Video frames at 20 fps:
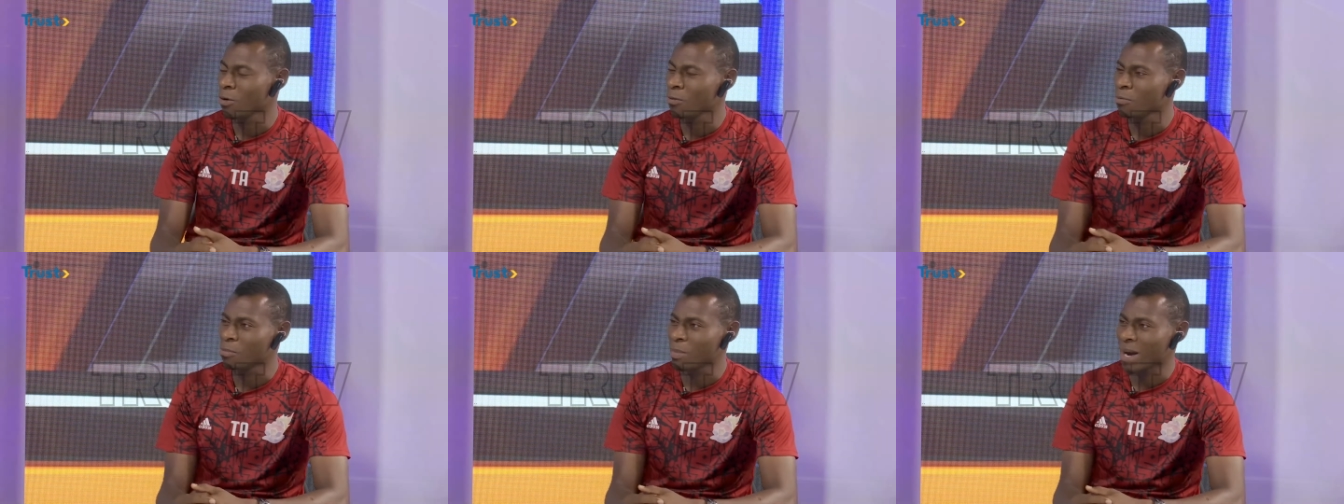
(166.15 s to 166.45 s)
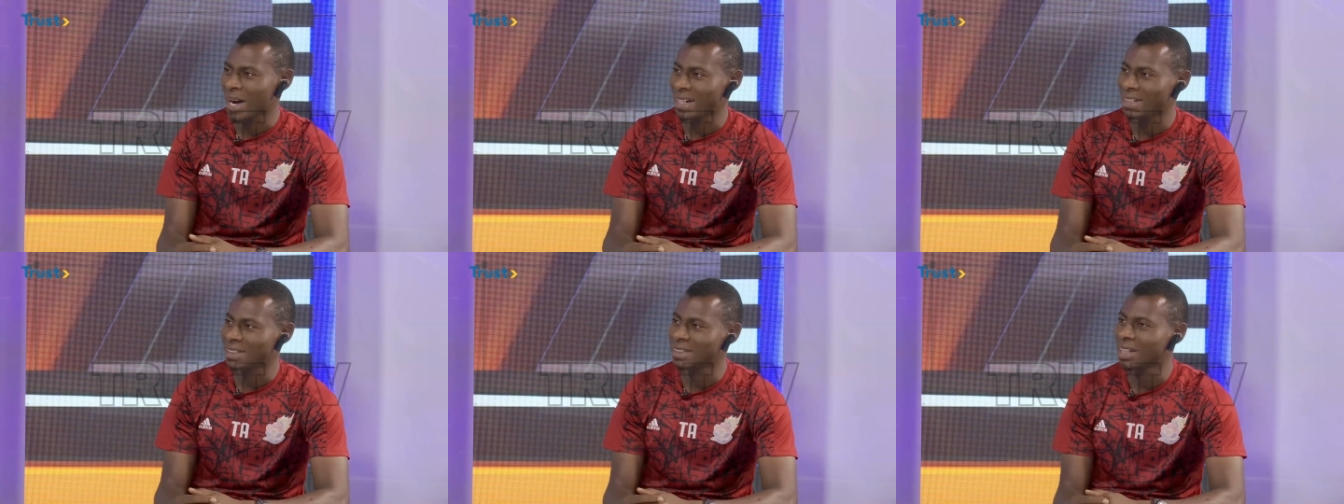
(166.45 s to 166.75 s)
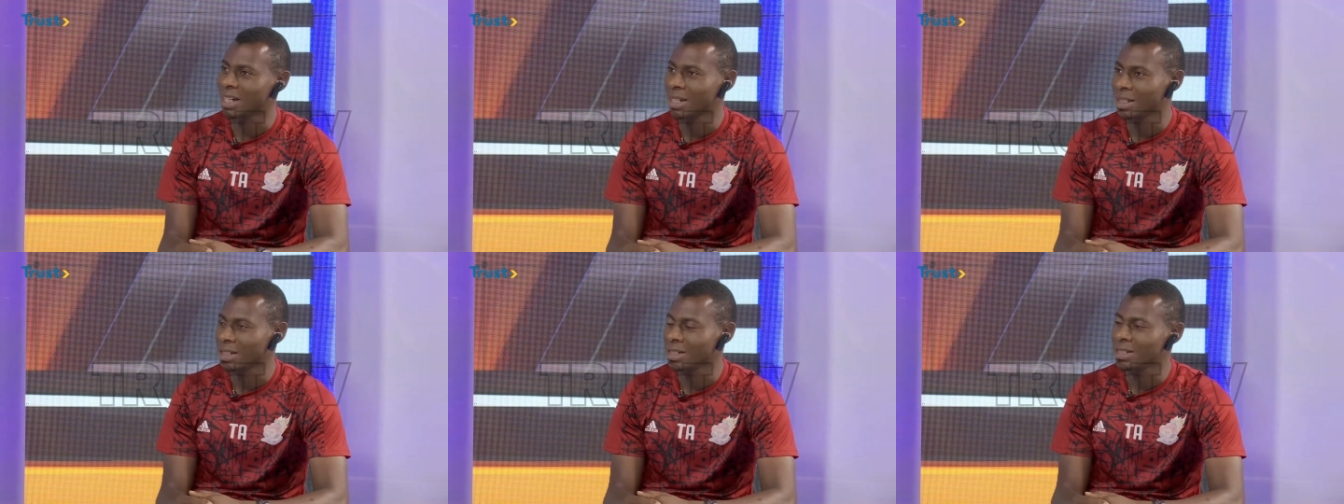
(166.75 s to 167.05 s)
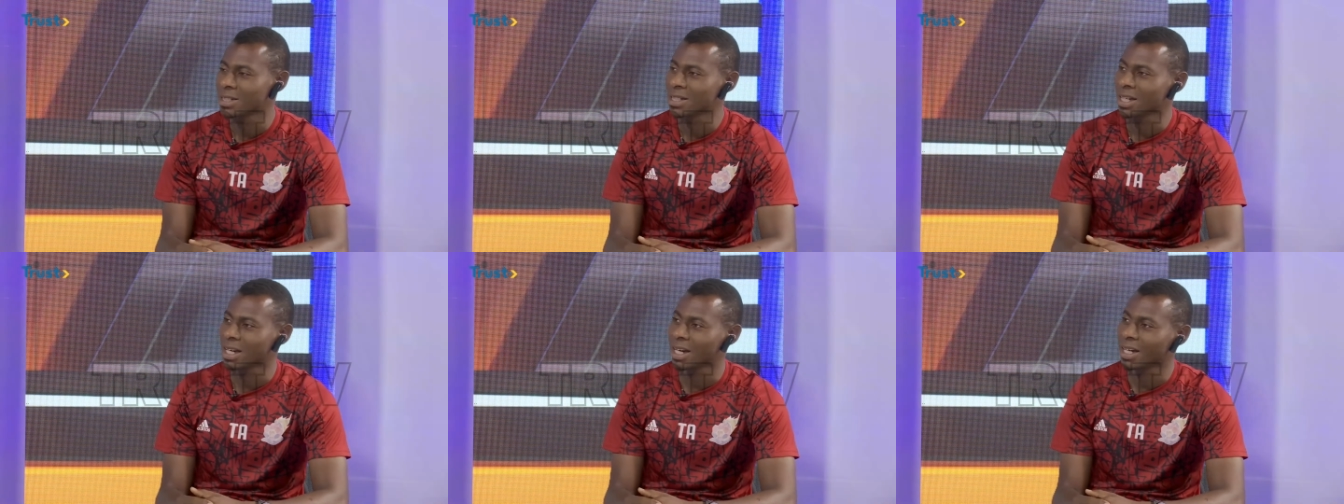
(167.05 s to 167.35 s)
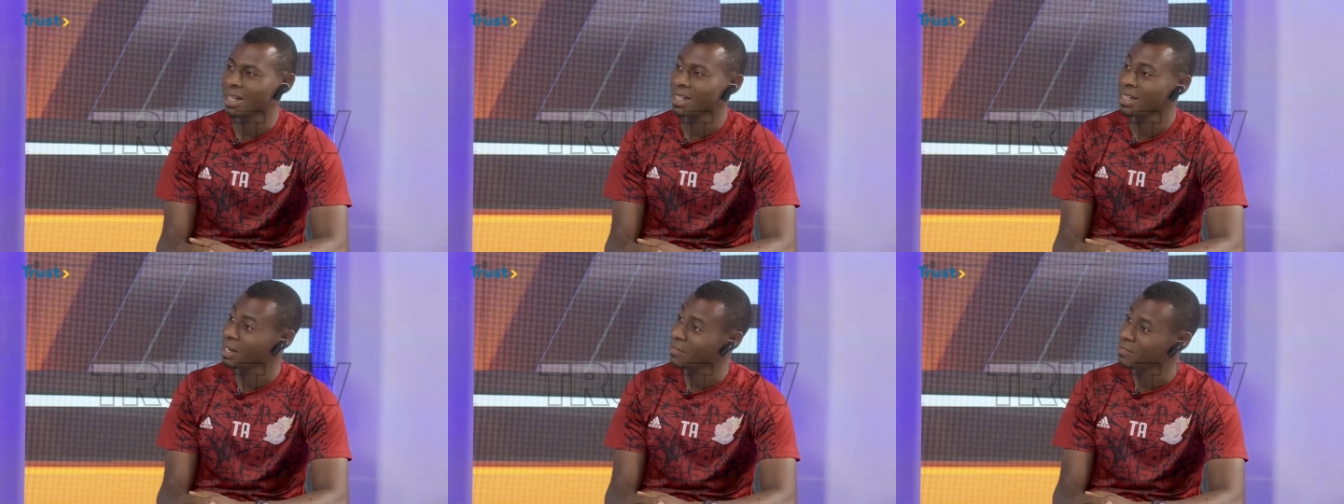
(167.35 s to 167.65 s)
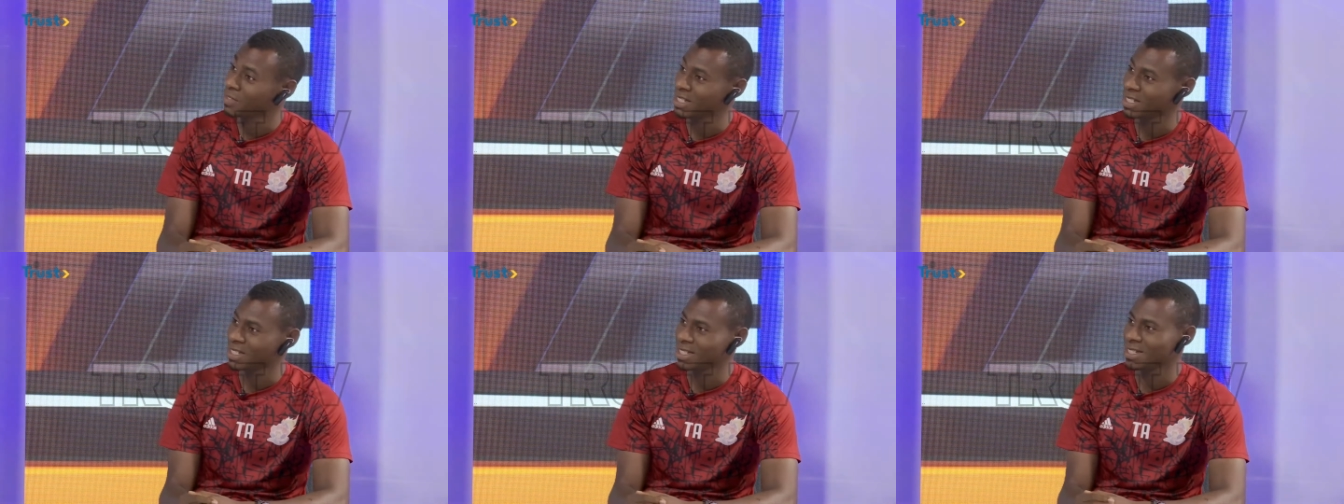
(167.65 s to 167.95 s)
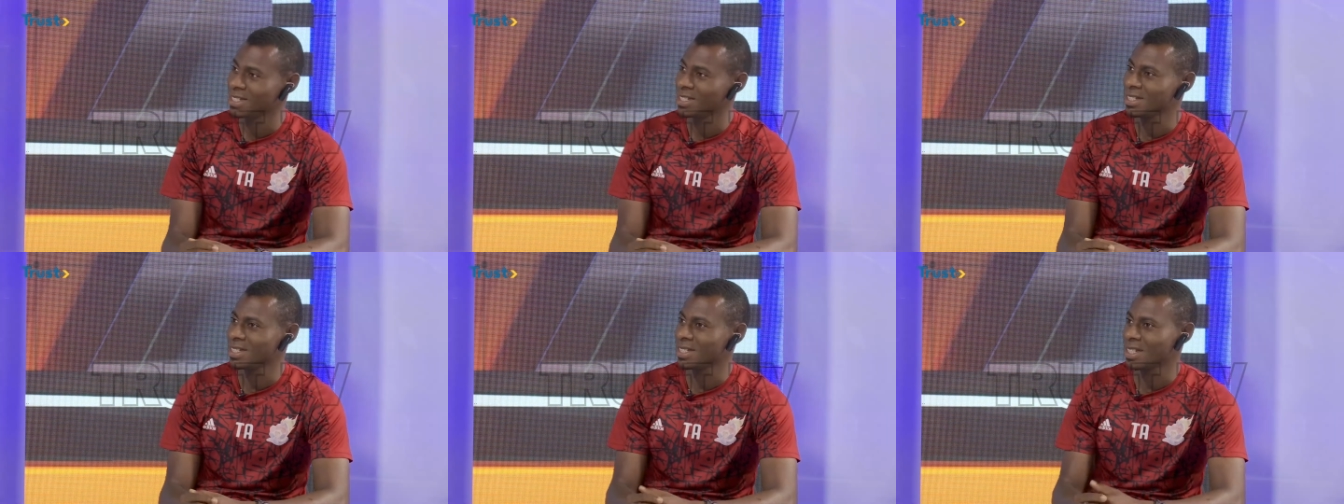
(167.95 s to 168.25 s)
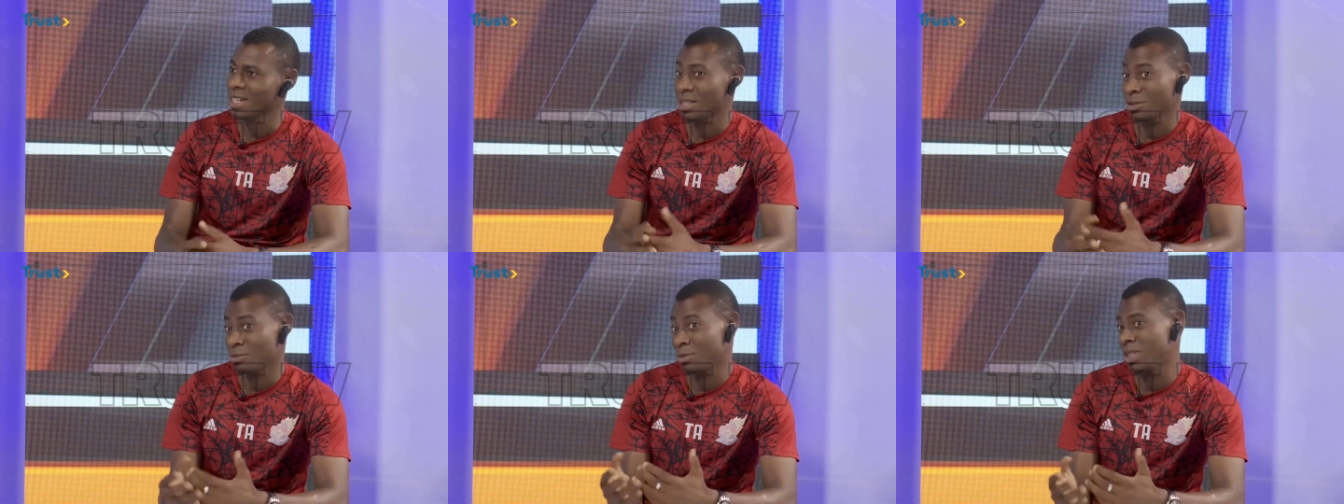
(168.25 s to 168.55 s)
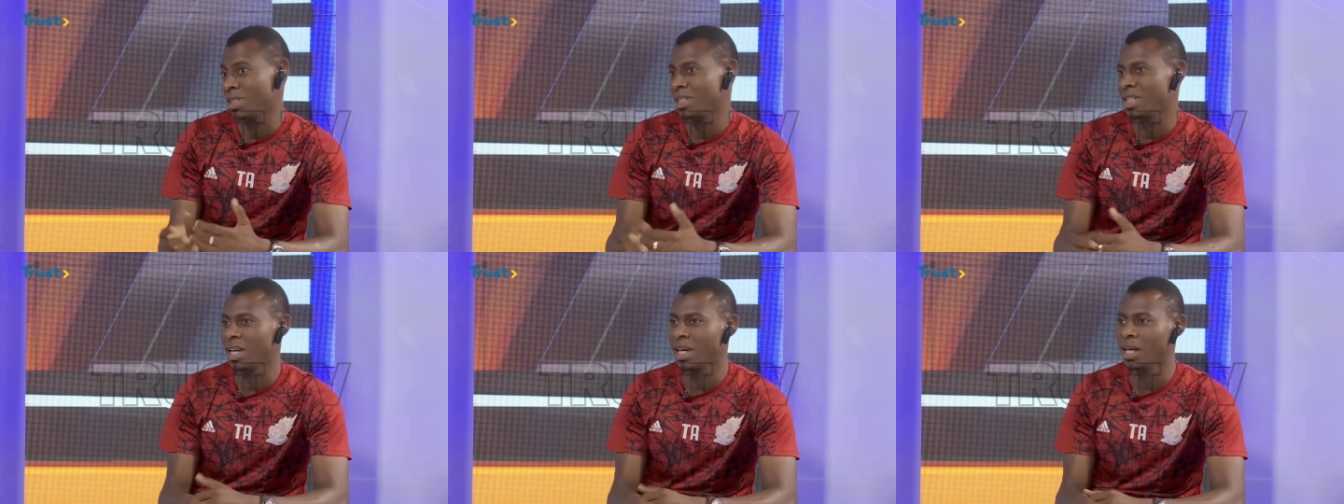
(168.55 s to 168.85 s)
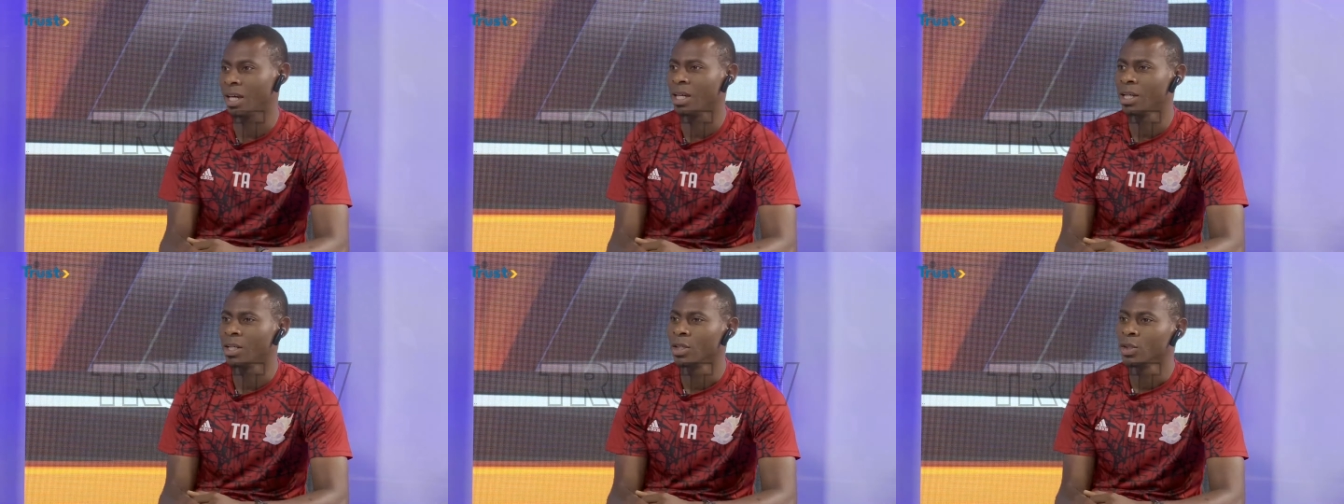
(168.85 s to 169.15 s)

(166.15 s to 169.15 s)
of might against uh, E F C C that has been there.